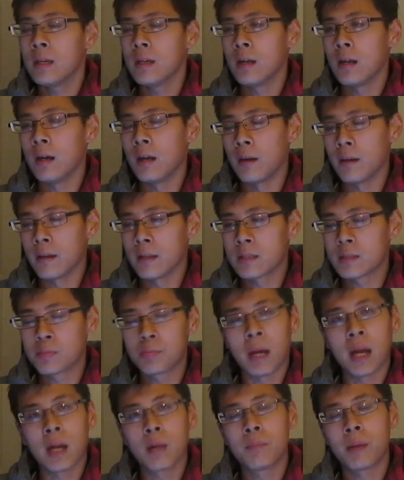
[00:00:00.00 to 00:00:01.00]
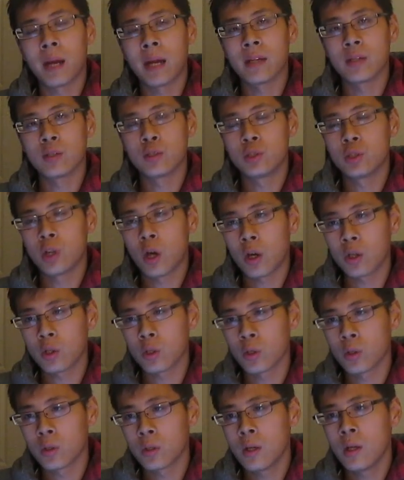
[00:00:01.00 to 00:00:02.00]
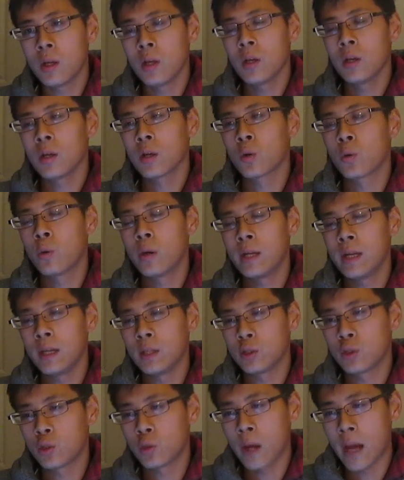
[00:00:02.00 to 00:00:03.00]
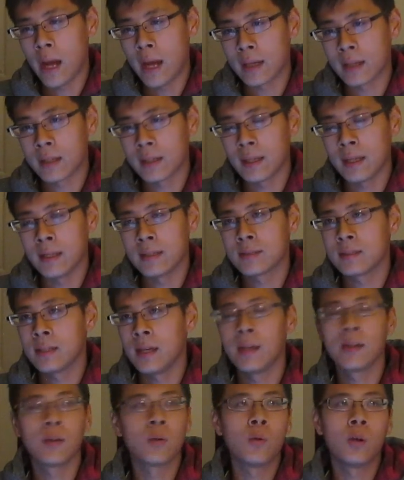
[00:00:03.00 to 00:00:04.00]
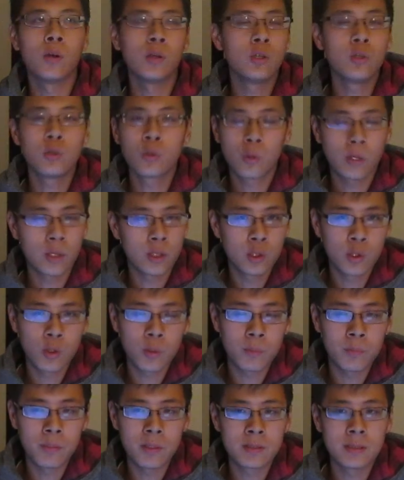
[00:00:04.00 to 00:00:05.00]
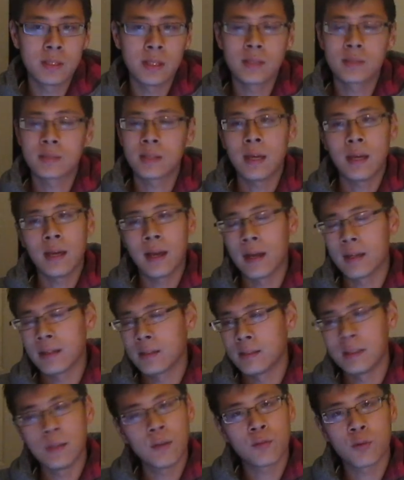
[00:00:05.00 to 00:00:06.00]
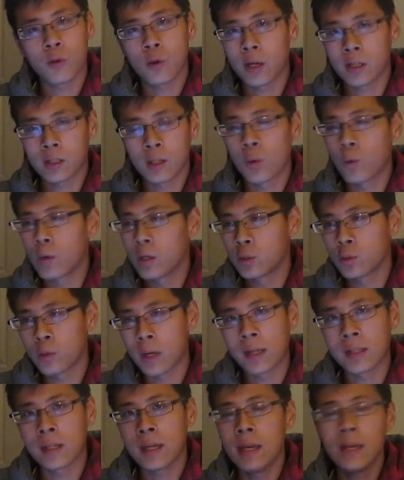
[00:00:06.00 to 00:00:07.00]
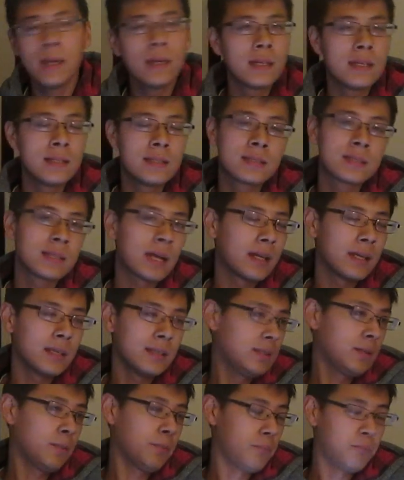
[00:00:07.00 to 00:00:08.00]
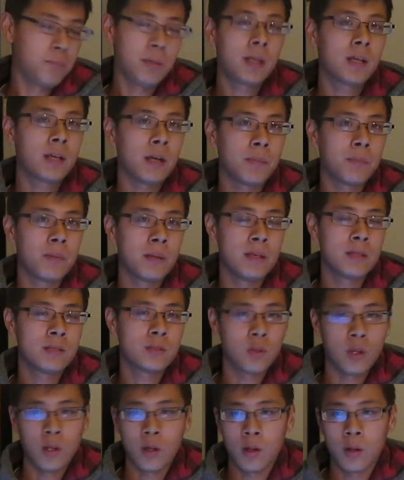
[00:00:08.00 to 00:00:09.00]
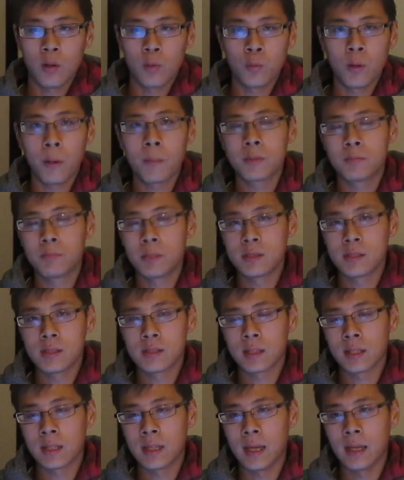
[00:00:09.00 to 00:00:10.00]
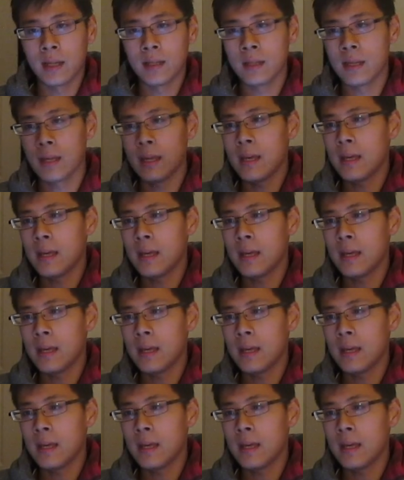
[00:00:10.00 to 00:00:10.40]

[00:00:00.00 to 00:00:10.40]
Uh, inspired by his daughter, quitting track and saying, well, you quit your business, therefore I can quit track, he decided to pick up his ribs business again.